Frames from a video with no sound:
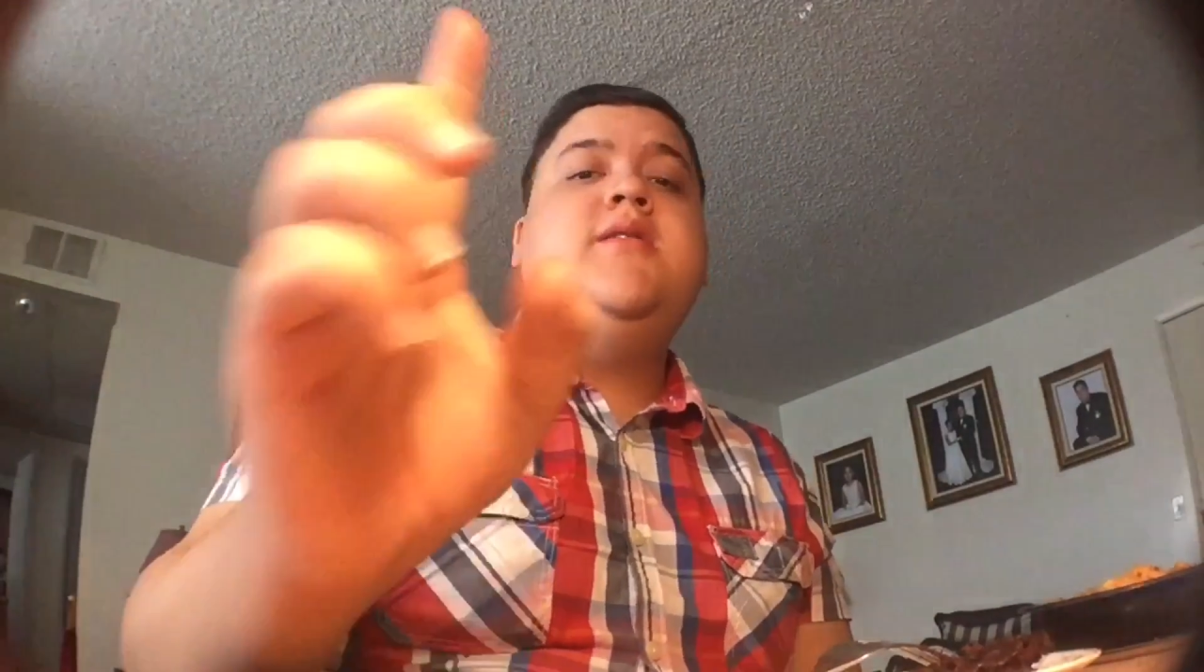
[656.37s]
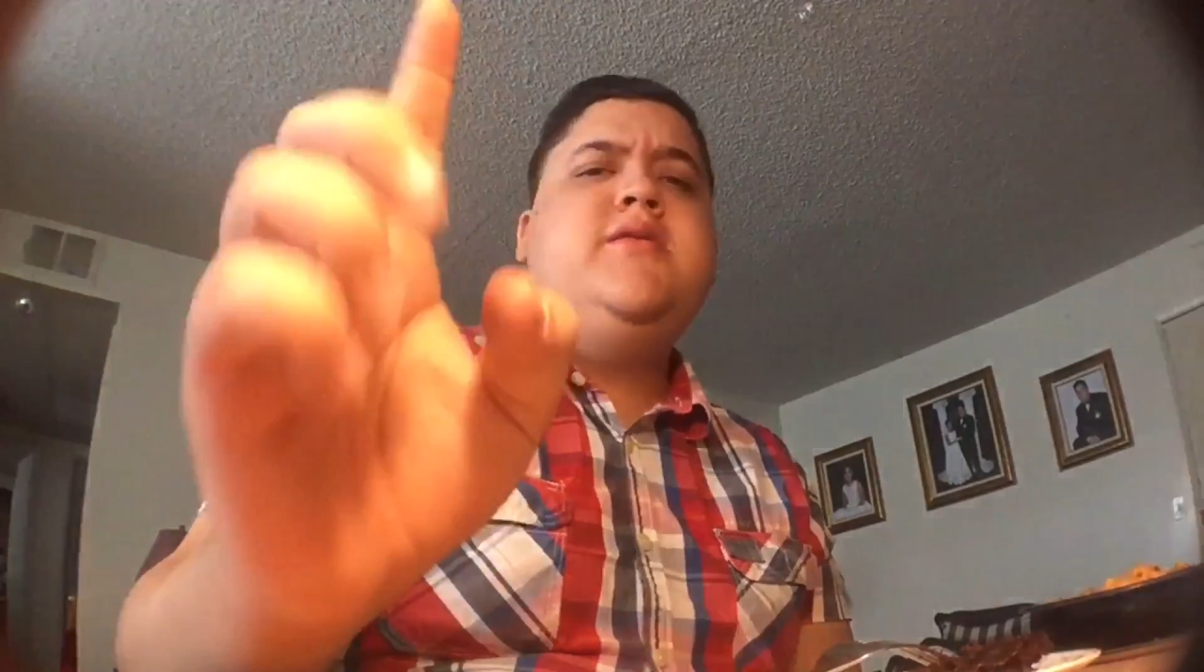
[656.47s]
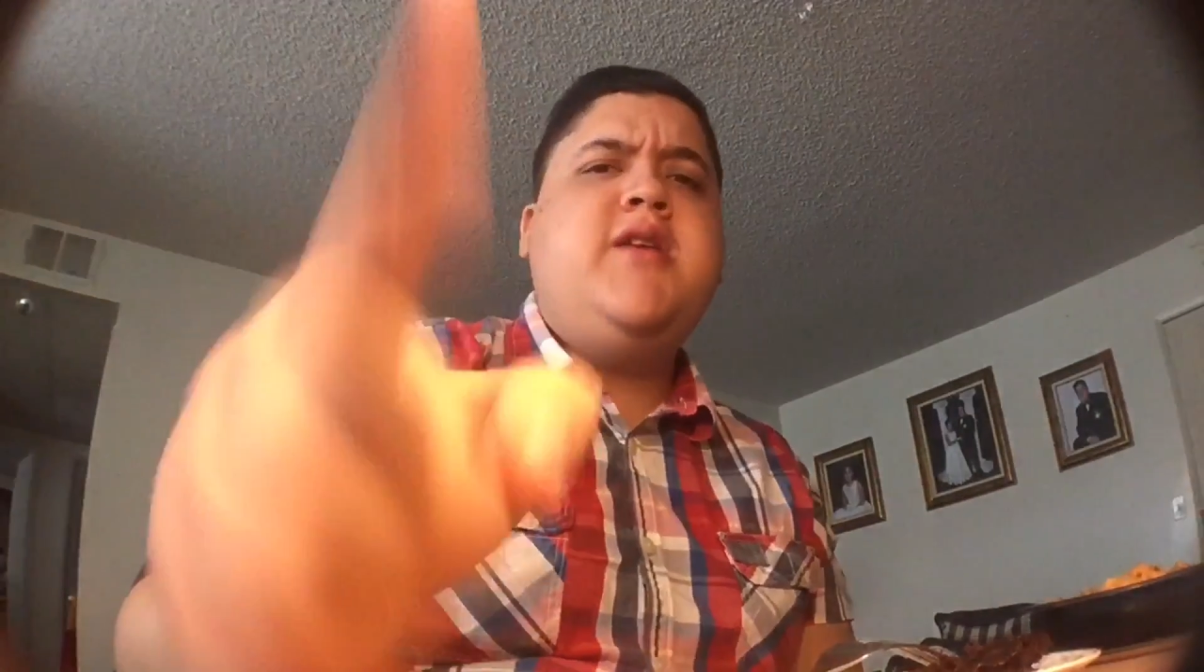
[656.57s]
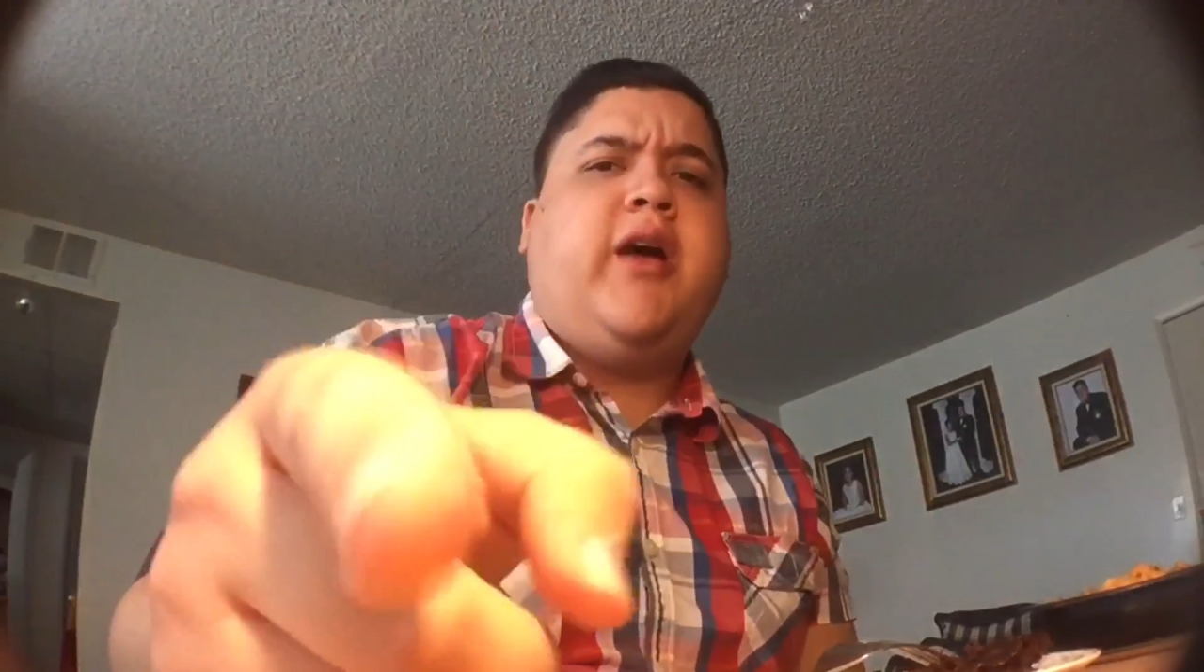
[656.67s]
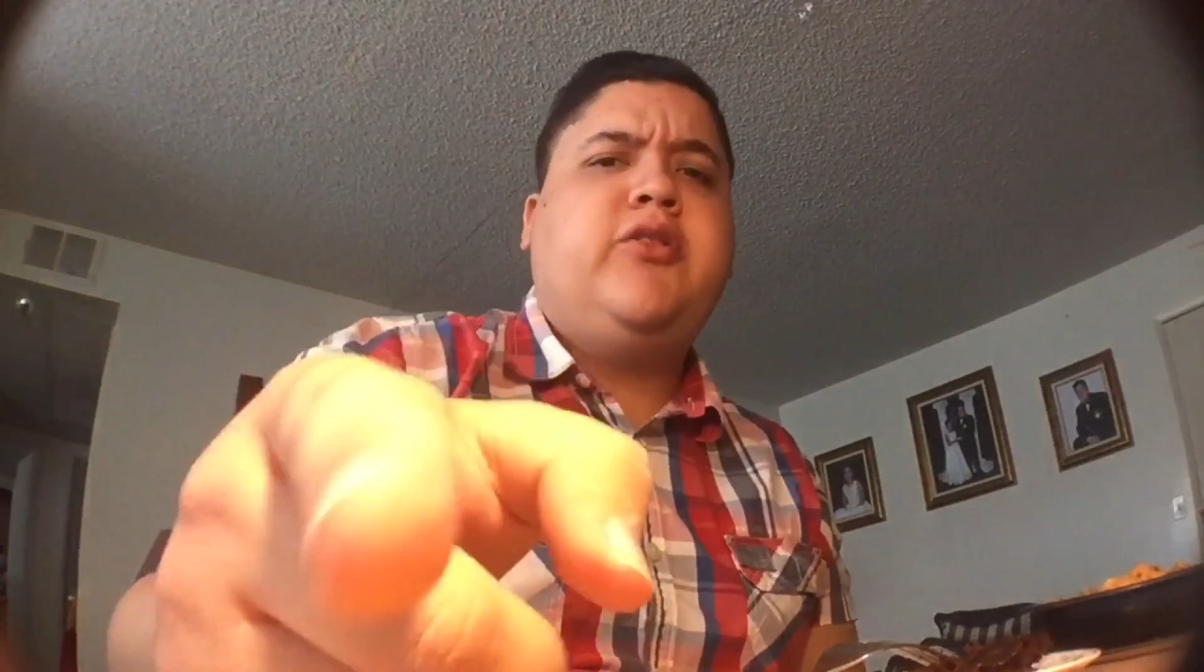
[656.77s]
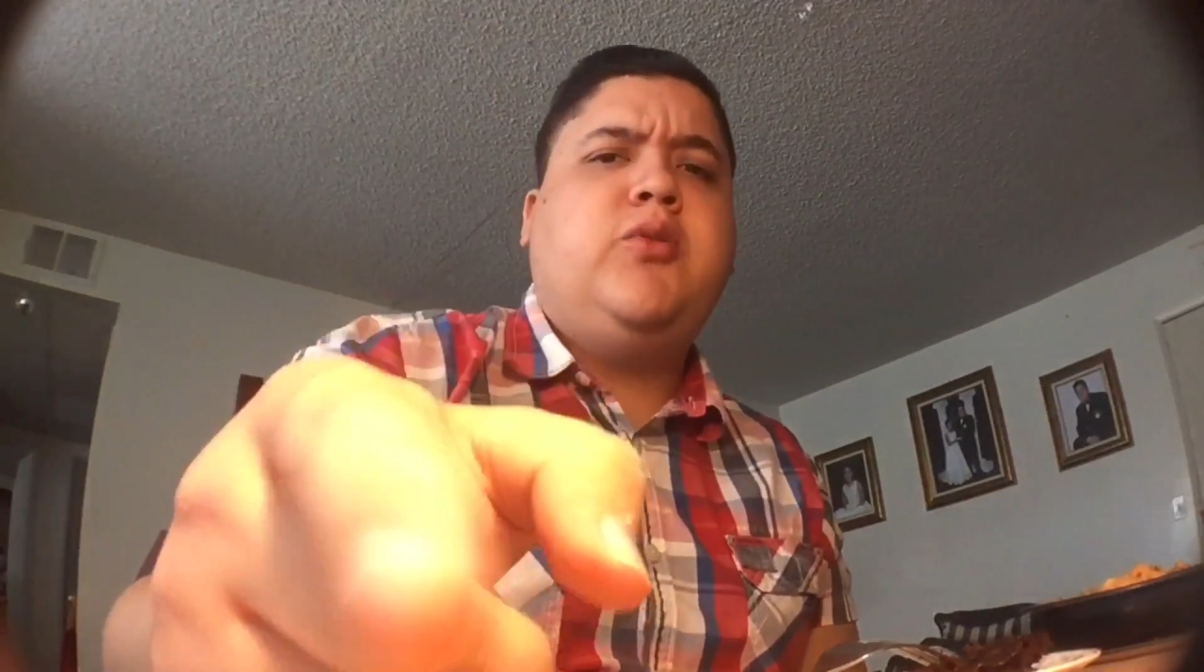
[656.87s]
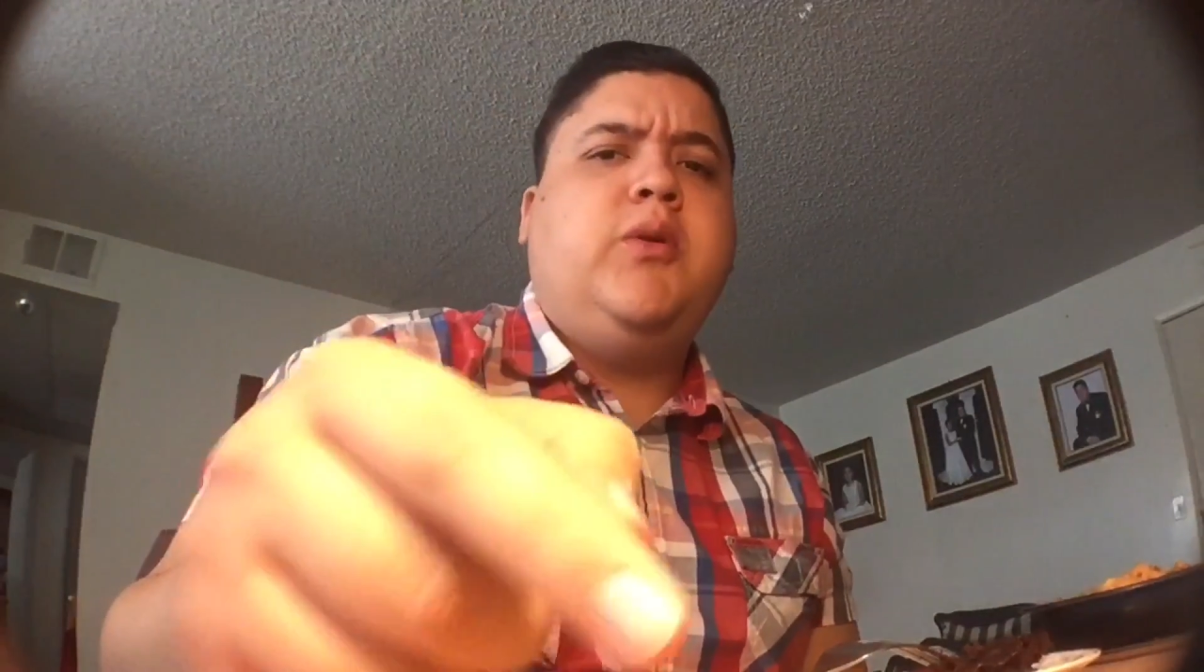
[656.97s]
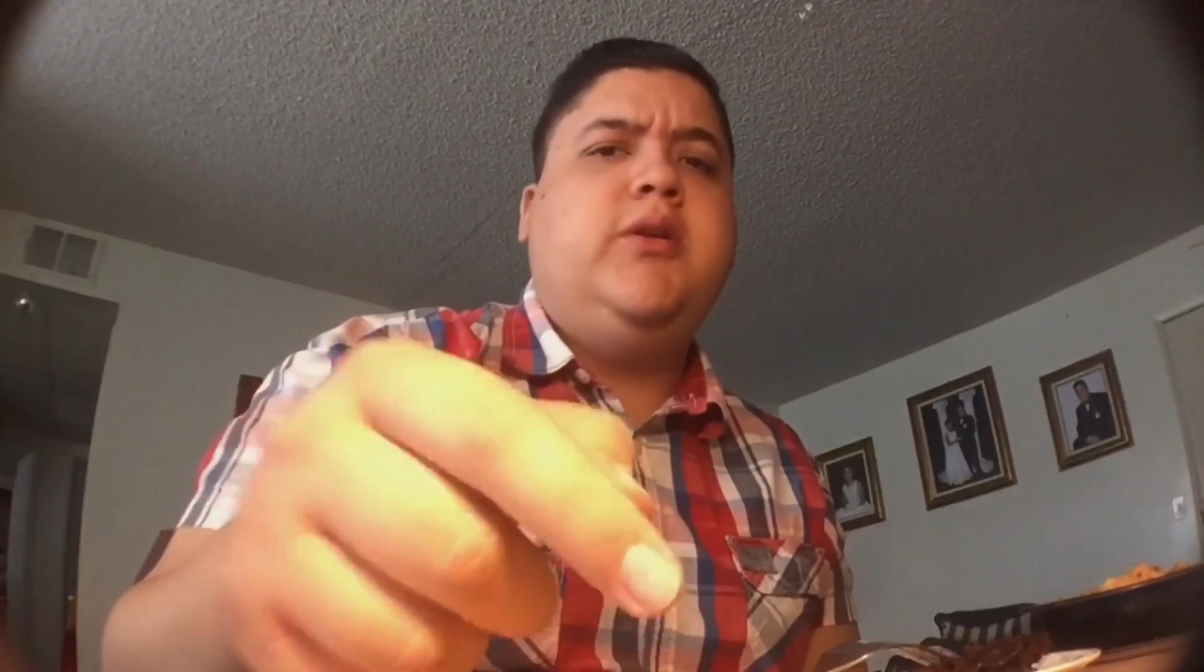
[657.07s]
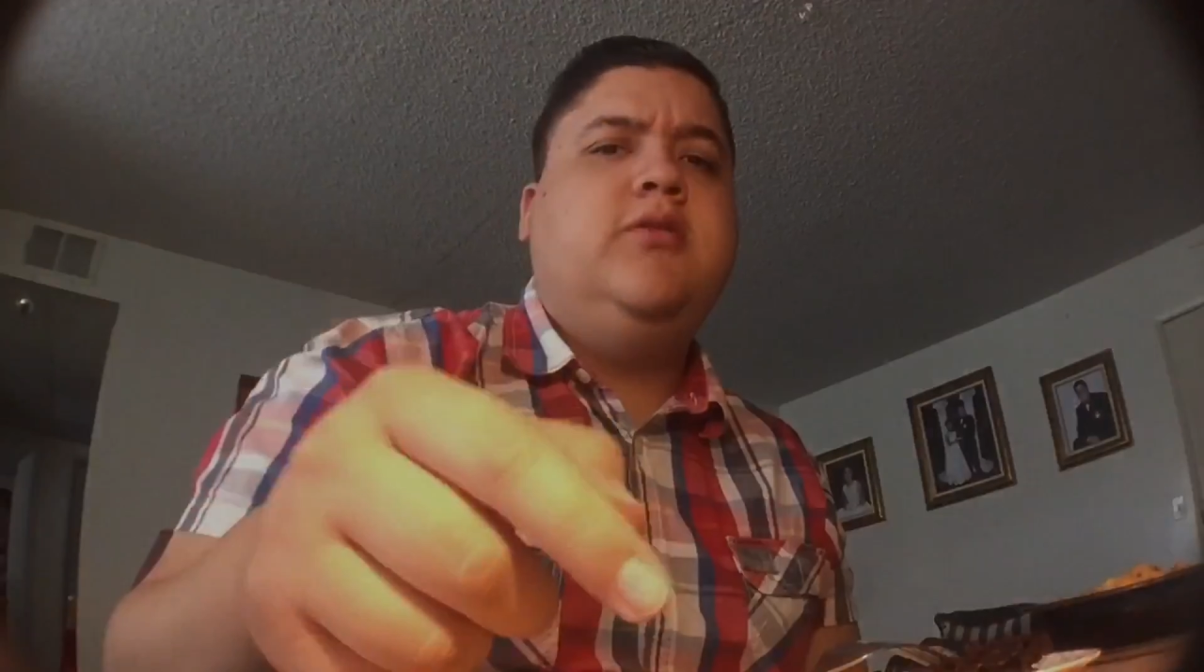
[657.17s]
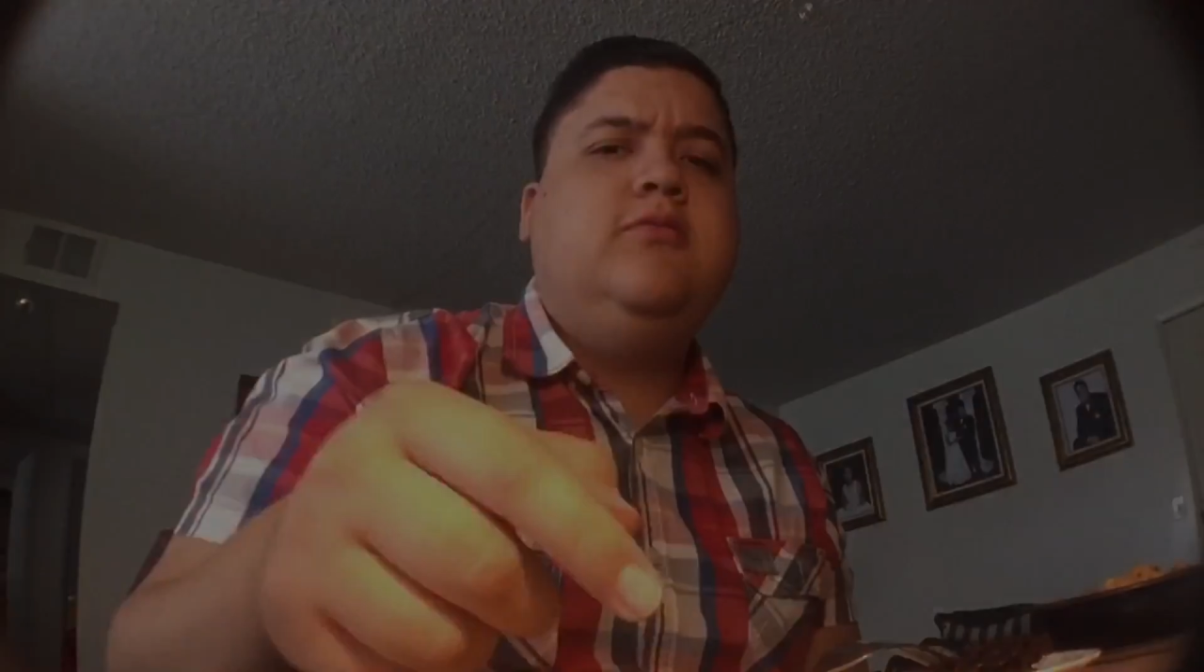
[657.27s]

the next one.